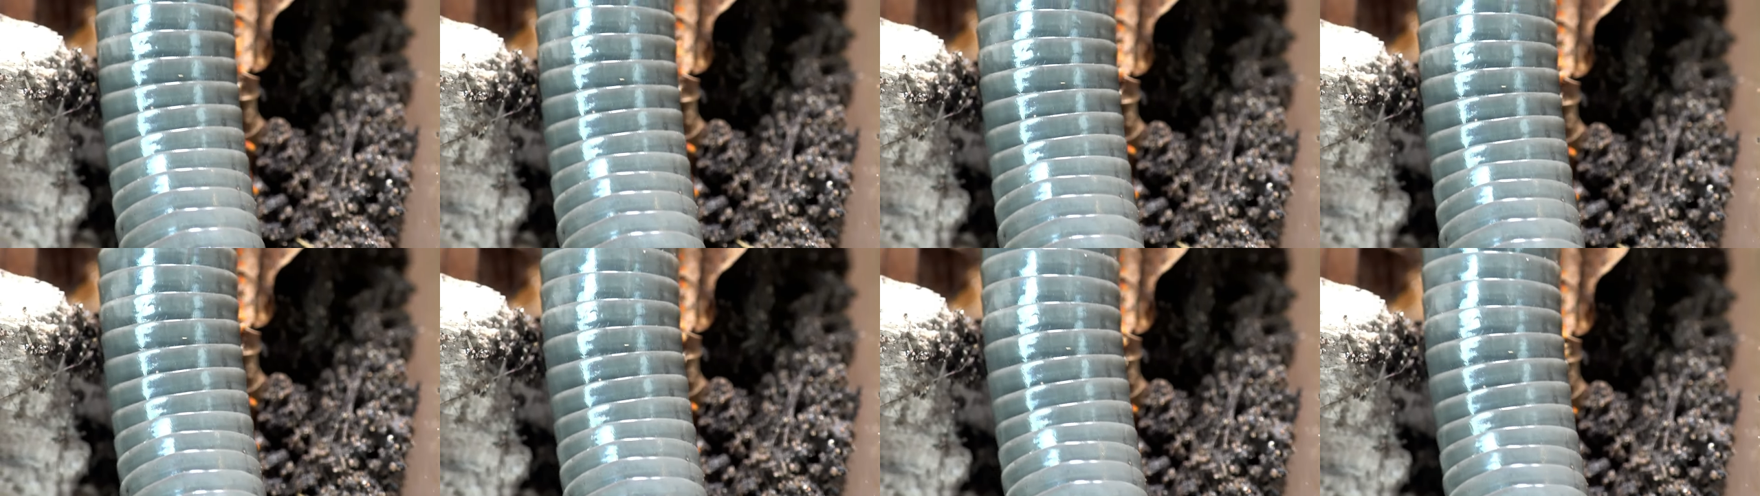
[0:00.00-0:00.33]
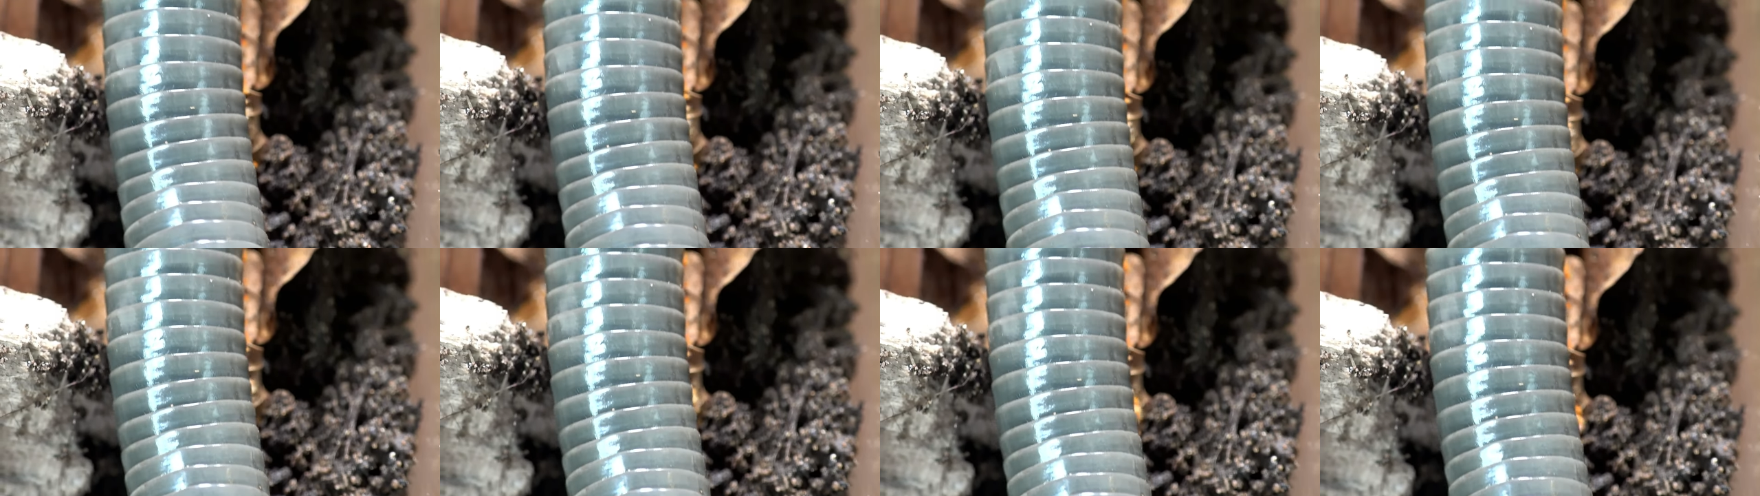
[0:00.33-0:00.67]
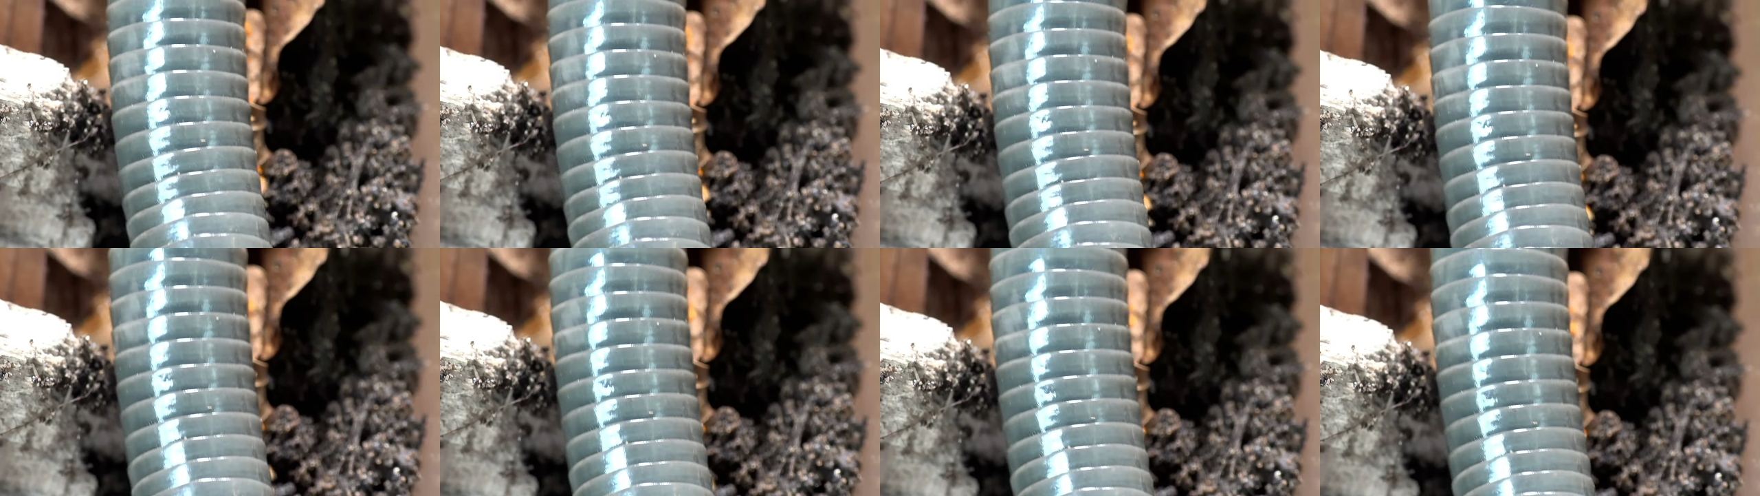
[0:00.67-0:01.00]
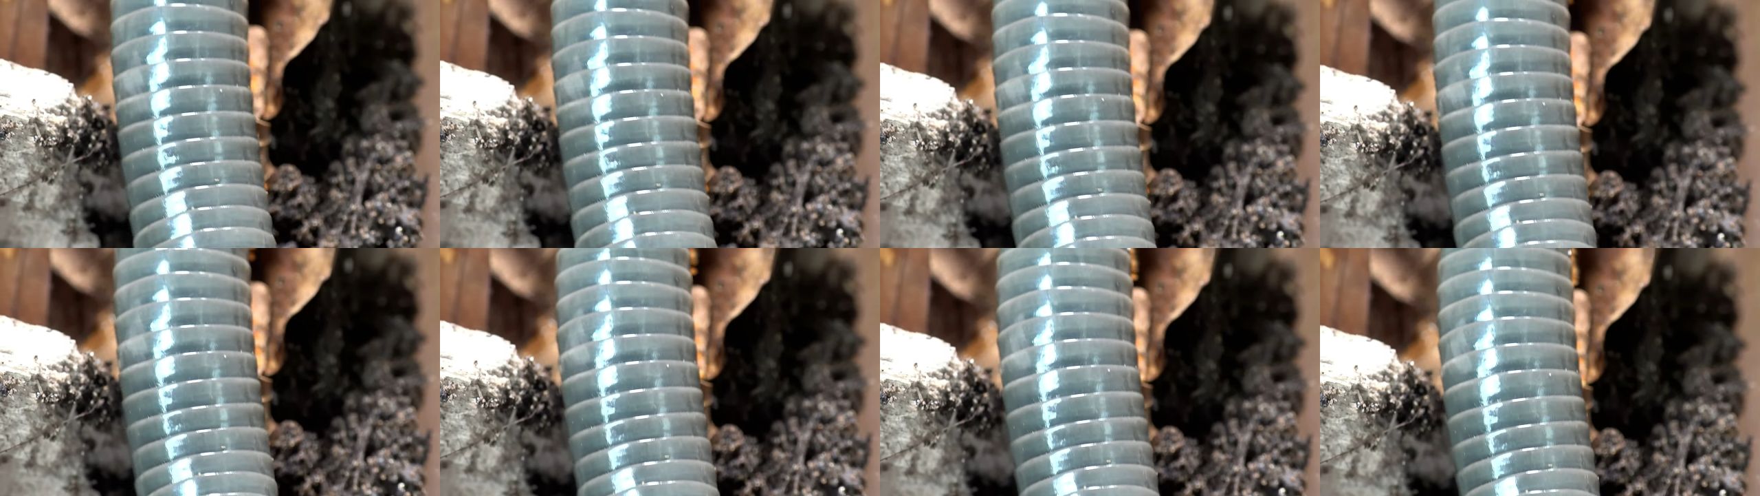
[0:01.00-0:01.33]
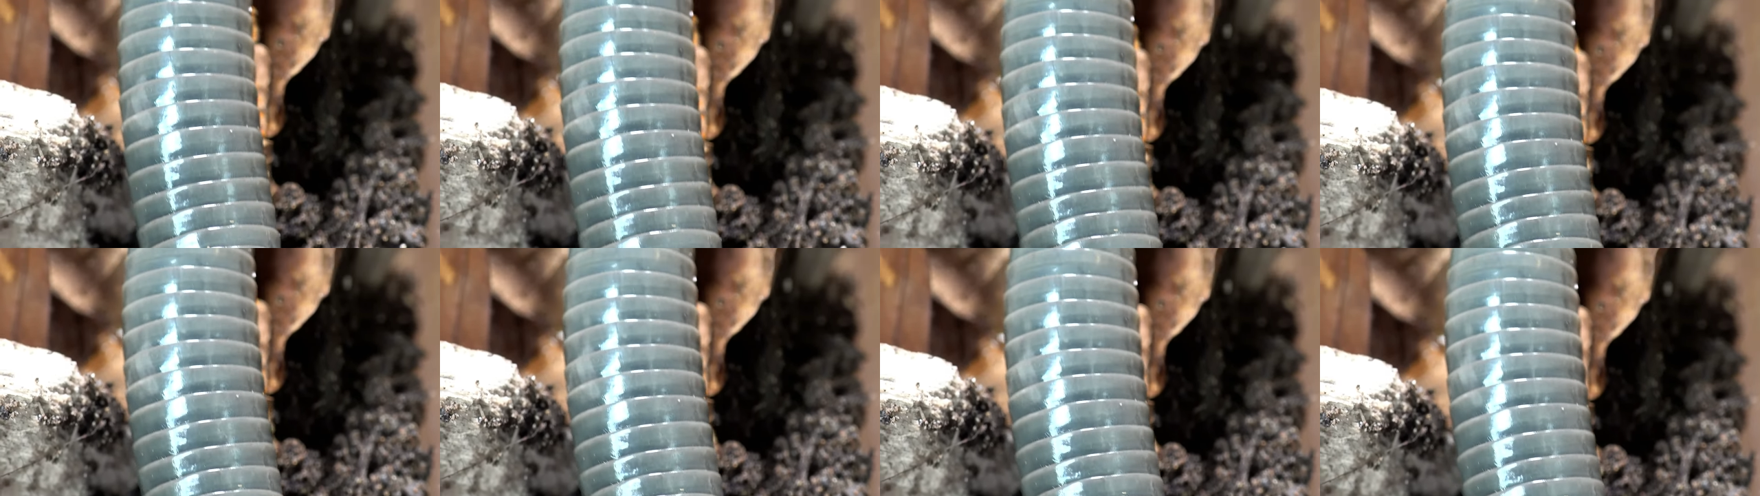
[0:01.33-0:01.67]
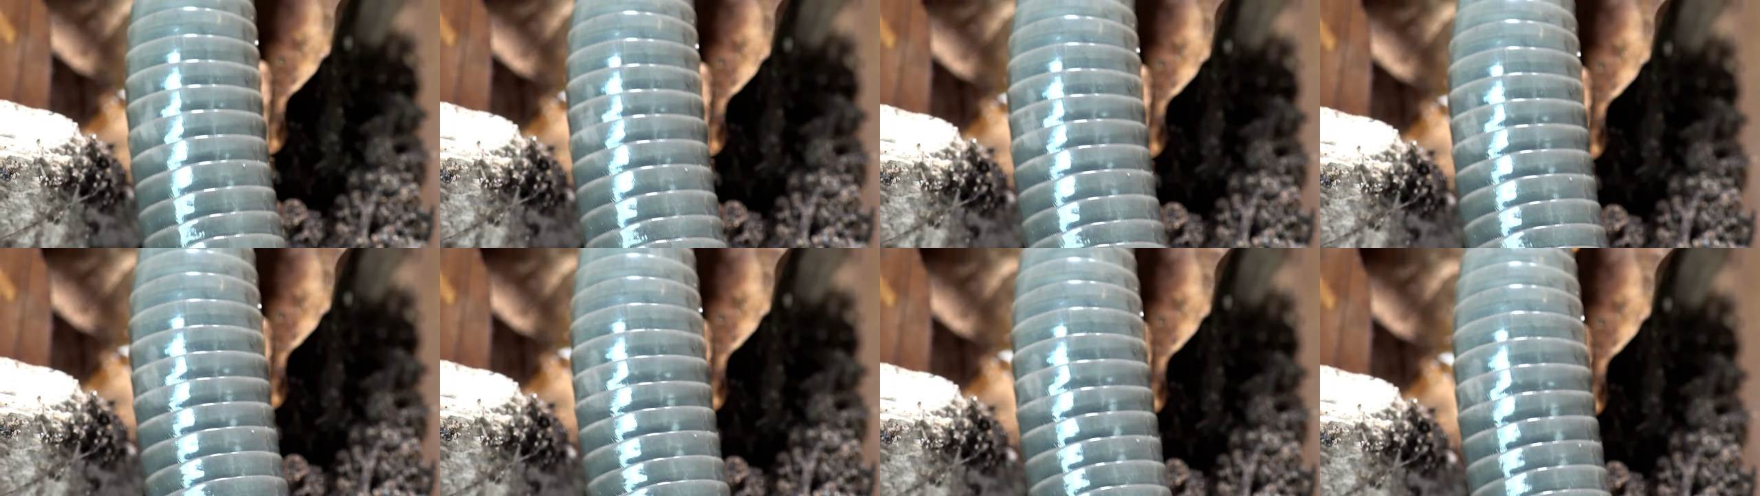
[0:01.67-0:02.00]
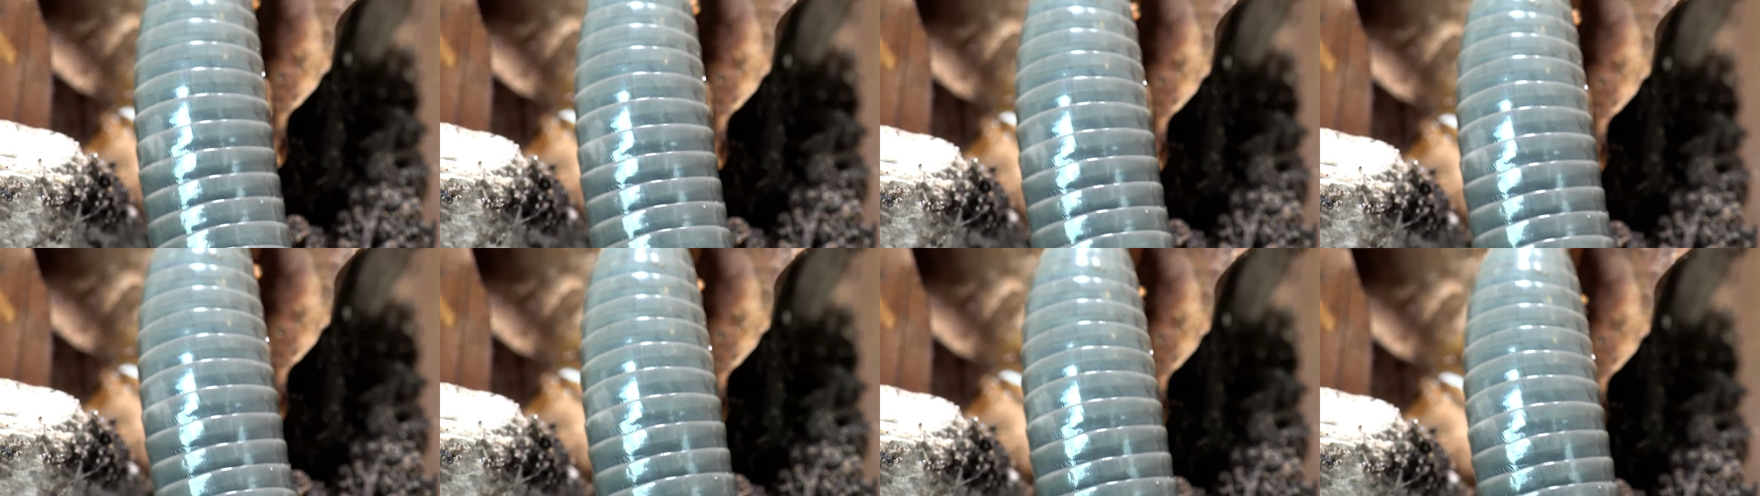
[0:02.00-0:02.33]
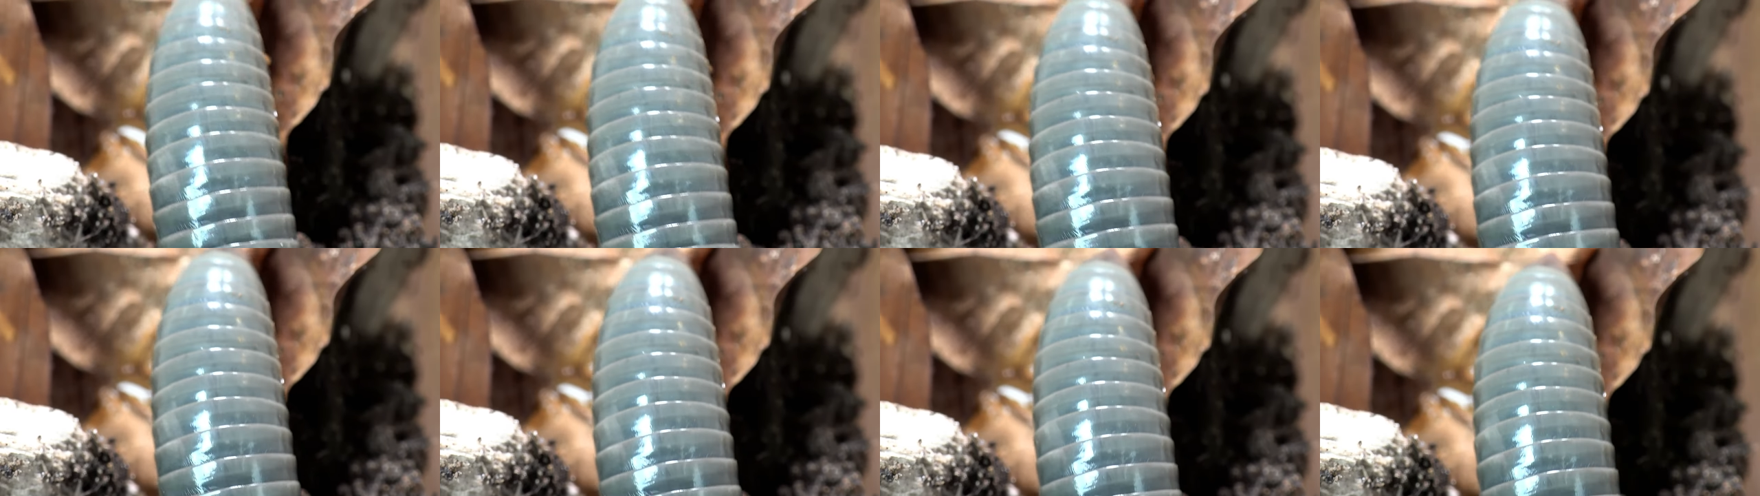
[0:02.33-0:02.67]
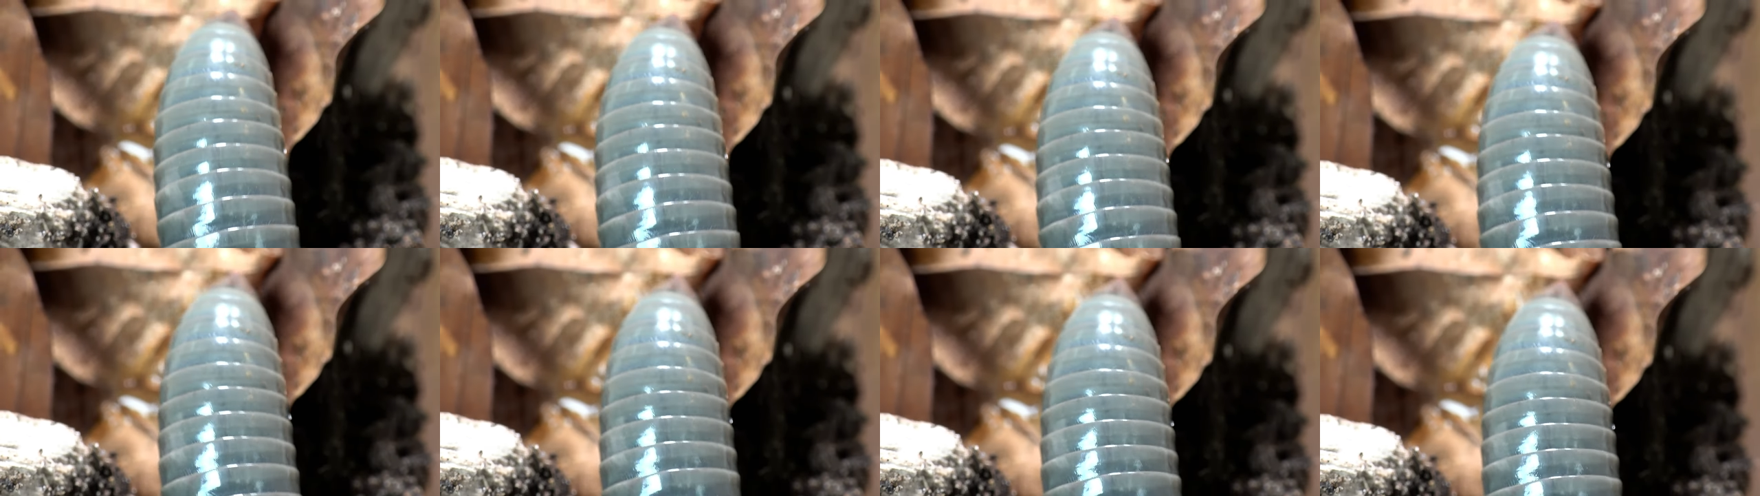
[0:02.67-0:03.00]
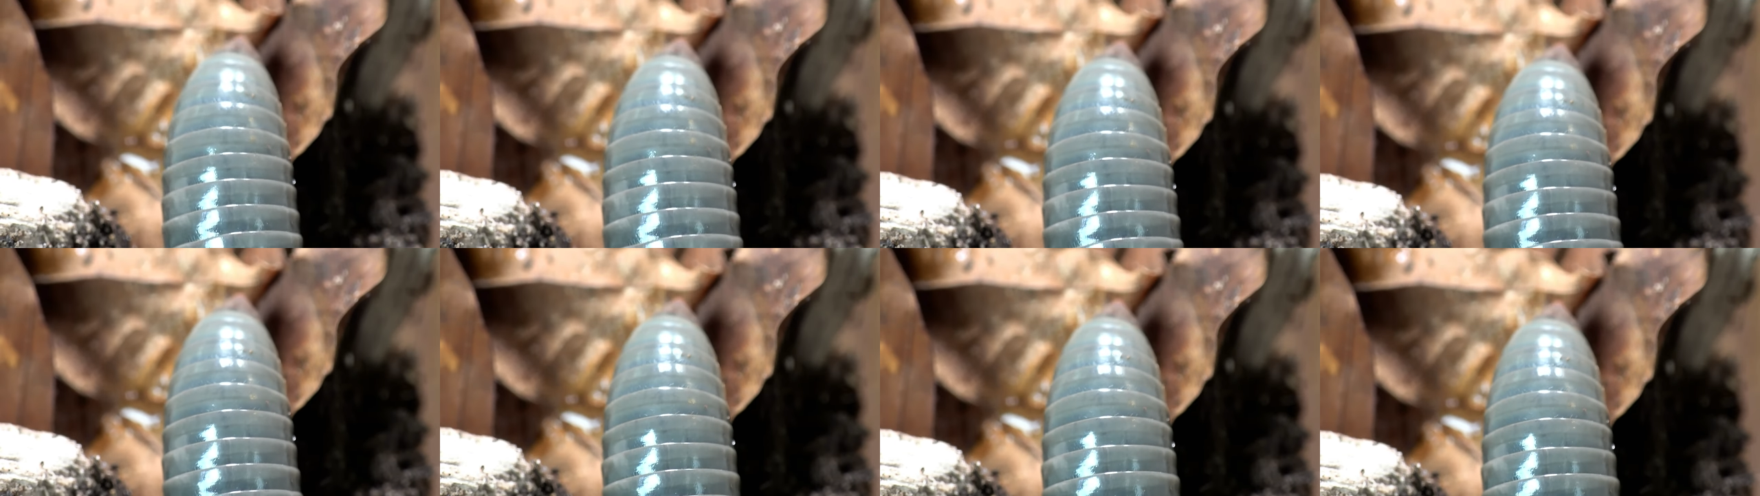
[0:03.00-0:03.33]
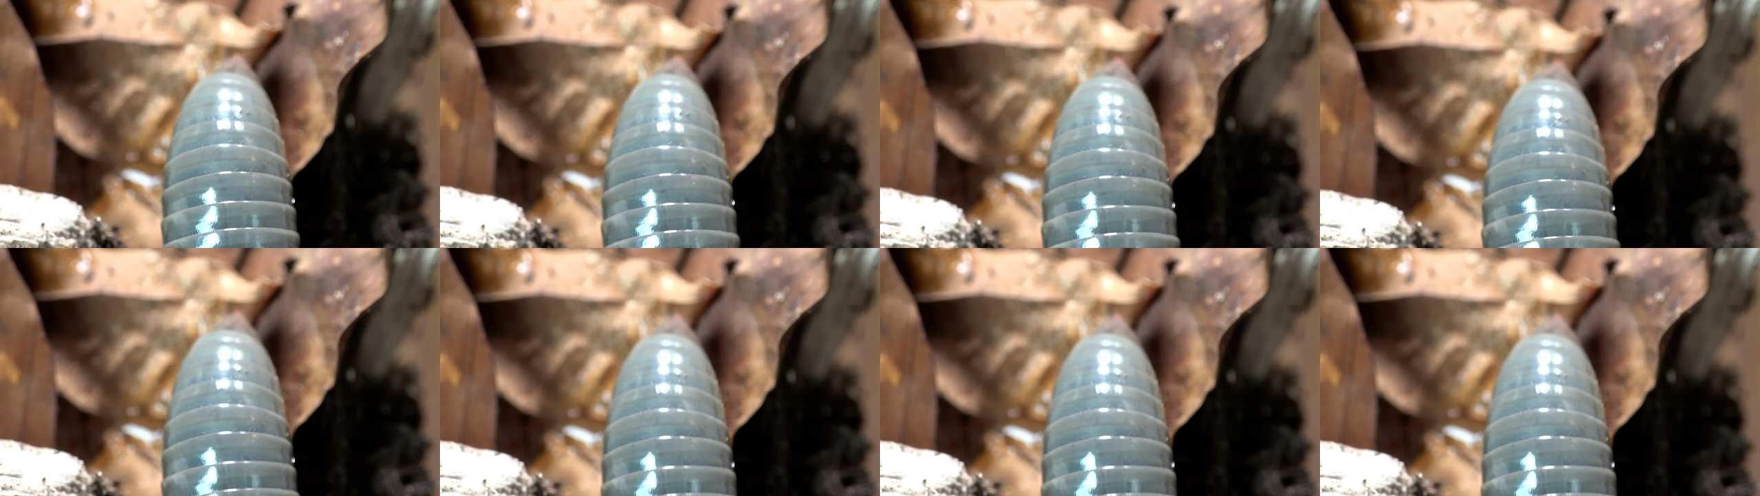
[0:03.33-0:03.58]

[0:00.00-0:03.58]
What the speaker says: (no speaker visible)